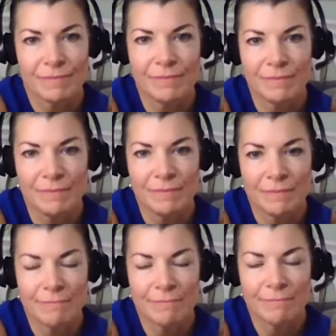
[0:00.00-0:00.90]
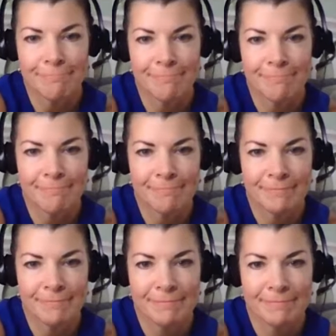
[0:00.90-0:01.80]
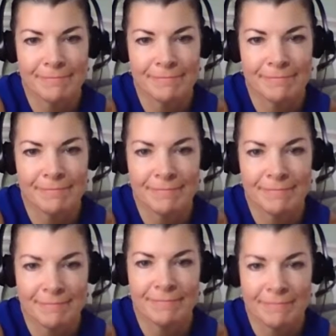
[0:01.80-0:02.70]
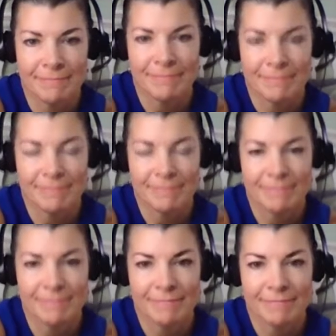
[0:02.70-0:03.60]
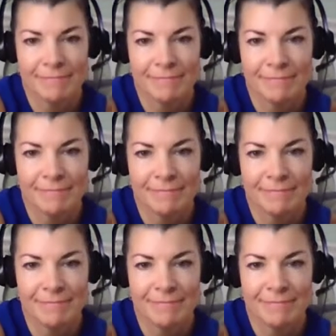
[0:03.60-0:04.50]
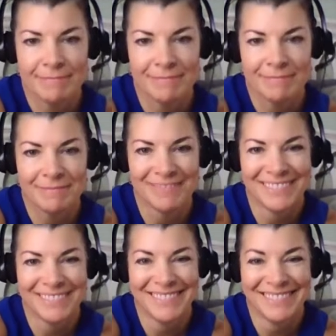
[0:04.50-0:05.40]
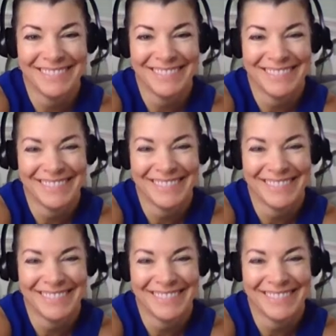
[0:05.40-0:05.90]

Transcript: (not speaking)